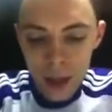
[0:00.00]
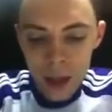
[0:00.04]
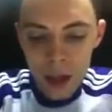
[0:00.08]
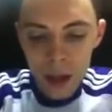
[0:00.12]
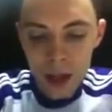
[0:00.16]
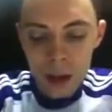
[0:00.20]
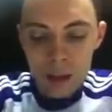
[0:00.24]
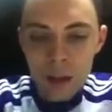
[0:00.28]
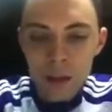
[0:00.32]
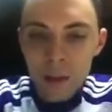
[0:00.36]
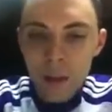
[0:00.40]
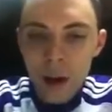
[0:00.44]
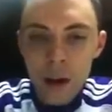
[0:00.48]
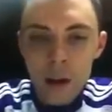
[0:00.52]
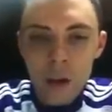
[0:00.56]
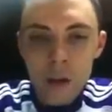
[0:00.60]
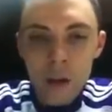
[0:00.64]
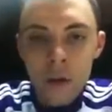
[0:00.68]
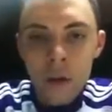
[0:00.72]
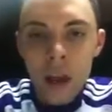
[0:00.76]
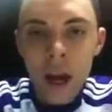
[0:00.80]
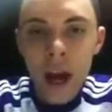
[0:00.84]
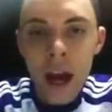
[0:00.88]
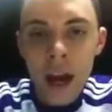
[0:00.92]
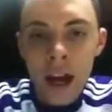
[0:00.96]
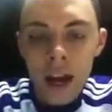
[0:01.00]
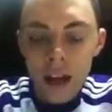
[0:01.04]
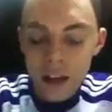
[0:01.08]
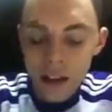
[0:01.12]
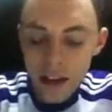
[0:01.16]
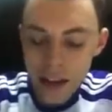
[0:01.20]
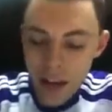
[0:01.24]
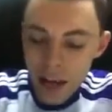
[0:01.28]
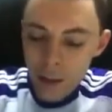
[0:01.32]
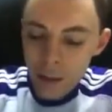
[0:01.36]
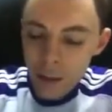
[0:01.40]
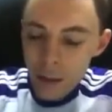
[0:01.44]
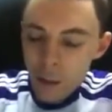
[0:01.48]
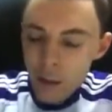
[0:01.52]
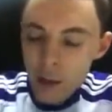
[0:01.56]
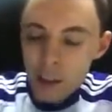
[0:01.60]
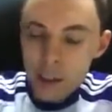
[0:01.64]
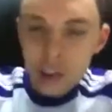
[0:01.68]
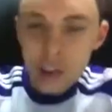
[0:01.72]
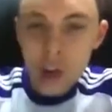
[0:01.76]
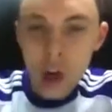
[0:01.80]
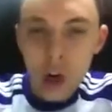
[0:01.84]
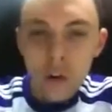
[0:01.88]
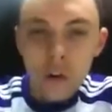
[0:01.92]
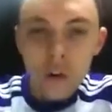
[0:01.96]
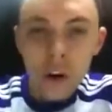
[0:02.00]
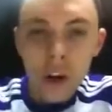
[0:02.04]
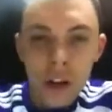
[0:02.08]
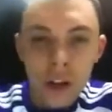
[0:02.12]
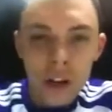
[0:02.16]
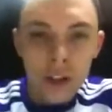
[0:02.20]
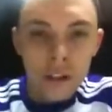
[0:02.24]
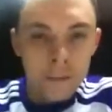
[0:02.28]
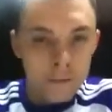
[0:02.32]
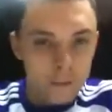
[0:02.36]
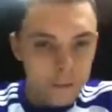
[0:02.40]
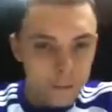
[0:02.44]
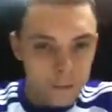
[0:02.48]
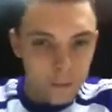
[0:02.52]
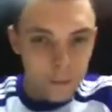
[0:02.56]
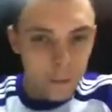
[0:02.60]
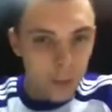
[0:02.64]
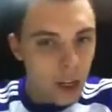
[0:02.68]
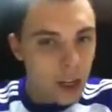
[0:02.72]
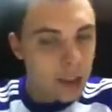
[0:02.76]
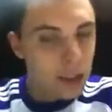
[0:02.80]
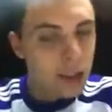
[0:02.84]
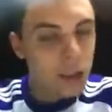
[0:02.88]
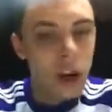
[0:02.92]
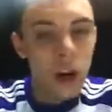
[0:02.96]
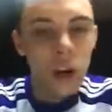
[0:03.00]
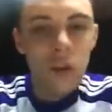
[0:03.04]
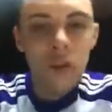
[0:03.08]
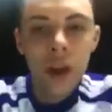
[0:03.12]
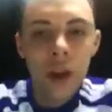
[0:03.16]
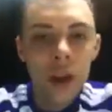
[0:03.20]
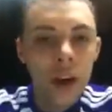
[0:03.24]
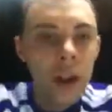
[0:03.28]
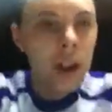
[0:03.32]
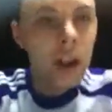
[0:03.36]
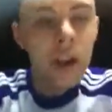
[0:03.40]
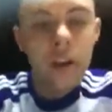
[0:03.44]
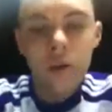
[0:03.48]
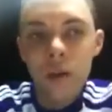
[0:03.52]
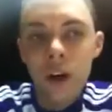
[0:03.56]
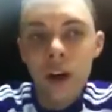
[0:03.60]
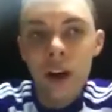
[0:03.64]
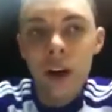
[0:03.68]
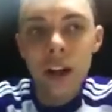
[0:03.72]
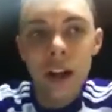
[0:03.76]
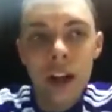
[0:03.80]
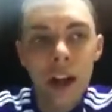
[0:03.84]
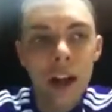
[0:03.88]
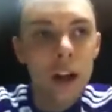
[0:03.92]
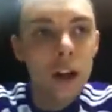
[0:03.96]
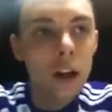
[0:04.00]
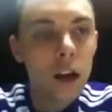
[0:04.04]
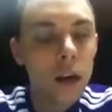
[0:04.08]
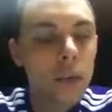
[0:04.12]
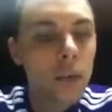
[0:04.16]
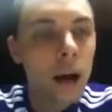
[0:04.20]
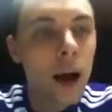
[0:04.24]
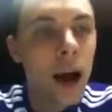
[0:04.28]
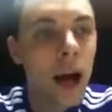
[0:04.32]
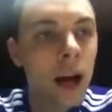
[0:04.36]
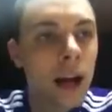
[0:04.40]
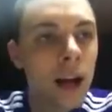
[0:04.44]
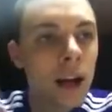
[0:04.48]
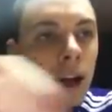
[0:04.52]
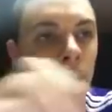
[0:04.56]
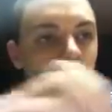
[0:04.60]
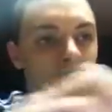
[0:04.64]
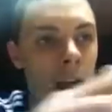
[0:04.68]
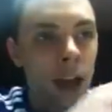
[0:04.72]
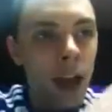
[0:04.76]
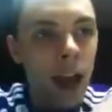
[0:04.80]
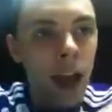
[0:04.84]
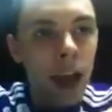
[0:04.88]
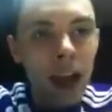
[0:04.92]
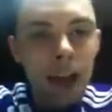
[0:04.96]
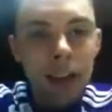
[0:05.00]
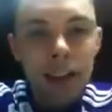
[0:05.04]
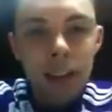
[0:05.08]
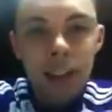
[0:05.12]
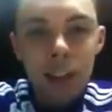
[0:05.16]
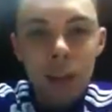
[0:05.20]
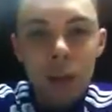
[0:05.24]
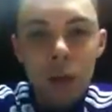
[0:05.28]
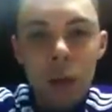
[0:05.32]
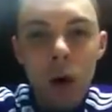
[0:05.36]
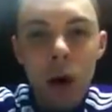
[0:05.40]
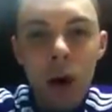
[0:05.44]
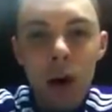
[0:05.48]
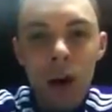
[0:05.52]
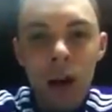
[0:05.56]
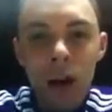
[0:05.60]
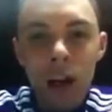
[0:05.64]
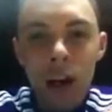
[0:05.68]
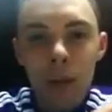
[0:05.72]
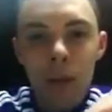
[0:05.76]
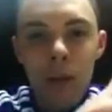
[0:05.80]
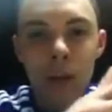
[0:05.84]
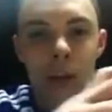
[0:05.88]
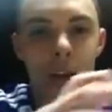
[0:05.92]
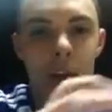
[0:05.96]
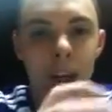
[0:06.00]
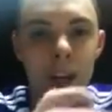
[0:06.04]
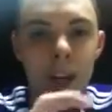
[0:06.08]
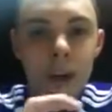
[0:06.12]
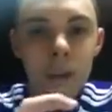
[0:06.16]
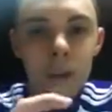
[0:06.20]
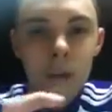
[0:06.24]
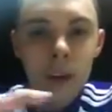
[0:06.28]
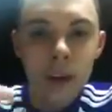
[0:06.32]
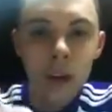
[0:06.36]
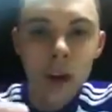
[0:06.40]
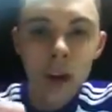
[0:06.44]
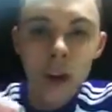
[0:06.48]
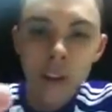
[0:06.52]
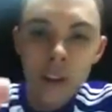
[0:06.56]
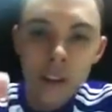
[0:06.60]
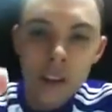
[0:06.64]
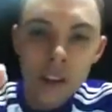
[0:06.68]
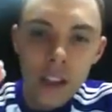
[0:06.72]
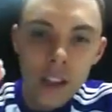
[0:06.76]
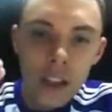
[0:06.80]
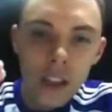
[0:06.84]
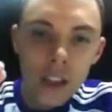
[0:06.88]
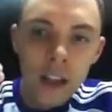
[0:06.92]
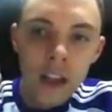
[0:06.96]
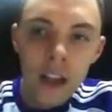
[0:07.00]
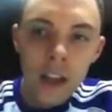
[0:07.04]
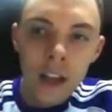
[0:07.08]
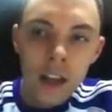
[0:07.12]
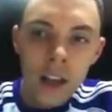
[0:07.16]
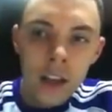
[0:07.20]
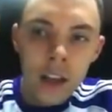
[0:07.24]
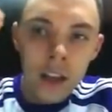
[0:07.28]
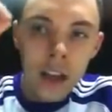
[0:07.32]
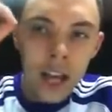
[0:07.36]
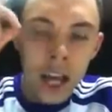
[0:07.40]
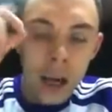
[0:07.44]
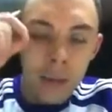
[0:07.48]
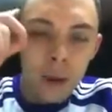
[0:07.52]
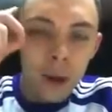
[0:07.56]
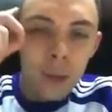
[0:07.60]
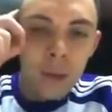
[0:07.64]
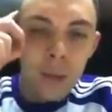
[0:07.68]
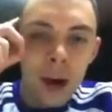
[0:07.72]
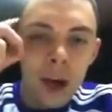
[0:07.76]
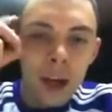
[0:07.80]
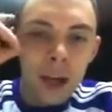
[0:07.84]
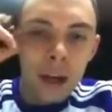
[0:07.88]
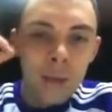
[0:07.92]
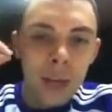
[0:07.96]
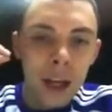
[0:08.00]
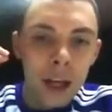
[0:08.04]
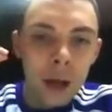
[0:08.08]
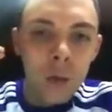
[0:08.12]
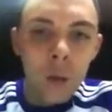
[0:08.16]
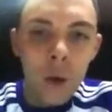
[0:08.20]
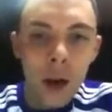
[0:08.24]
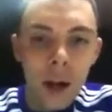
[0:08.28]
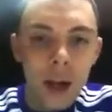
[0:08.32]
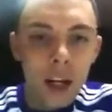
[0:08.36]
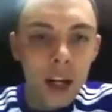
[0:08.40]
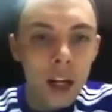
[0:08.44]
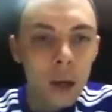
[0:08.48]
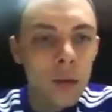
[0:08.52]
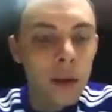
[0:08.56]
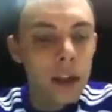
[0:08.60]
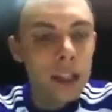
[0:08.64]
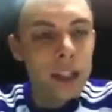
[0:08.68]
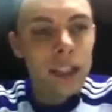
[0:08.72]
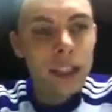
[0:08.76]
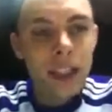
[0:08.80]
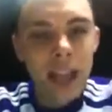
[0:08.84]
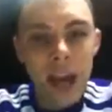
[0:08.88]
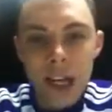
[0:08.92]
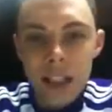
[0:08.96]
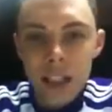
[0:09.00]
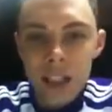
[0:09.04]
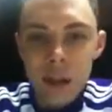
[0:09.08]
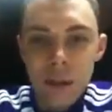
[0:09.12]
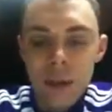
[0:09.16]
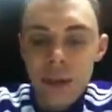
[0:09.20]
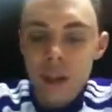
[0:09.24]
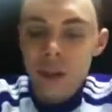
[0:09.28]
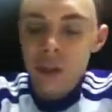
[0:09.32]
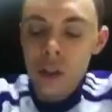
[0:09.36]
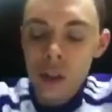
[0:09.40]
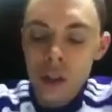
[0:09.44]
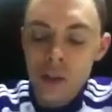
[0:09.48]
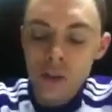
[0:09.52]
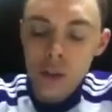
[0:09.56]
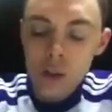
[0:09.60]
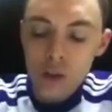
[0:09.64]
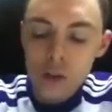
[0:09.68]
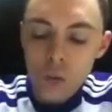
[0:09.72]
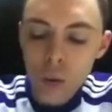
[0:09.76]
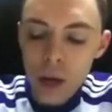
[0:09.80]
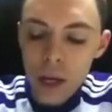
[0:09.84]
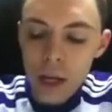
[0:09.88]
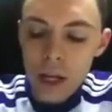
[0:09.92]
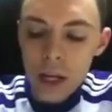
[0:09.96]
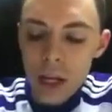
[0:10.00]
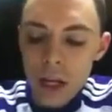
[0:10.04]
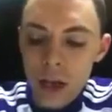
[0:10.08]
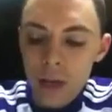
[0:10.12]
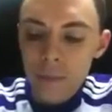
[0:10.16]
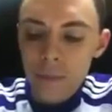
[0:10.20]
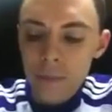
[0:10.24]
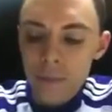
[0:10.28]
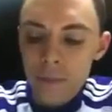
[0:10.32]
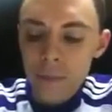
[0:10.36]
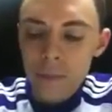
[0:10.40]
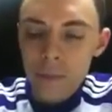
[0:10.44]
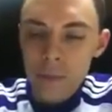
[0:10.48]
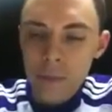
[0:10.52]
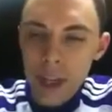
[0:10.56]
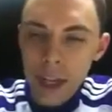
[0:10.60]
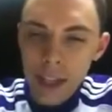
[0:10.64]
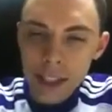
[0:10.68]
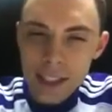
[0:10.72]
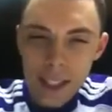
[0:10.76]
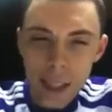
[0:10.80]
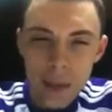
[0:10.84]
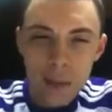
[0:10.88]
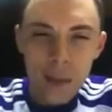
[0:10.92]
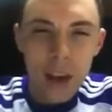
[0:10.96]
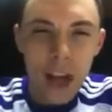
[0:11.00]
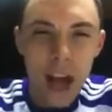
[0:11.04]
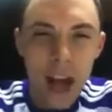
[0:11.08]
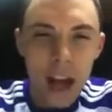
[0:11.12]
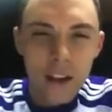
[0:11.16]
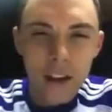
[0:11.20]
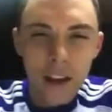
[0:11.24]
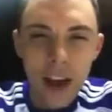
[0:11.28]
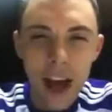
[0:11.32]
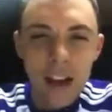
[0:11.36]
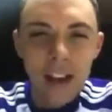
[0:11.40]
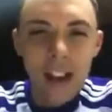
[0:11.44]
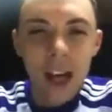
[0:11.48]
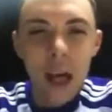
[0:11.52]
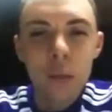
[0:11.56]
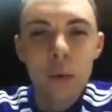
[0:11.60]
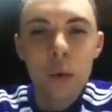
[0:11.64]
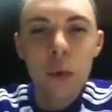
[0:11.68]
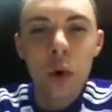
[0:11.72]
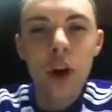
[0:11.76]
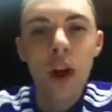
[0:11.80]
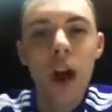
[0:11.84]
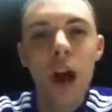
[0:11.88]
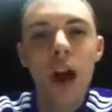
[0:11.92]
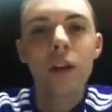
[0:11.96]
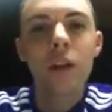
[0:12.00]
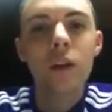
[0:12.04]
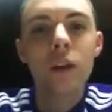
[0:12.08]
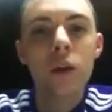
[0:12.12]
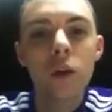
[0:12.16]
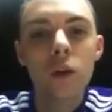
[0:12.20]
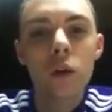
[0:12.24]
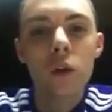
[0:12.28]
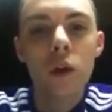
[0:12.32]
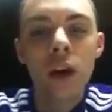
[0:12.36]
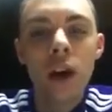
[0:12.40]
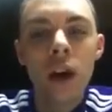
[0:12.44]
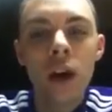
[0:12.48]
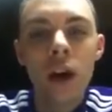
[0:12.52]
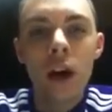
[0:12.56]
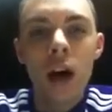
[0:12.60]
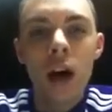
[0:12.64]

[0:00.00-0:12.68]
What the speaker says: And I remember I do that, and I remember I start running. I start running, and I look back. And I see the water coming to get me. And all of a sudden, in my mind, I'm like, wake up. Like, this has to be a dream. Just wake up. It seemed, at that point, I knew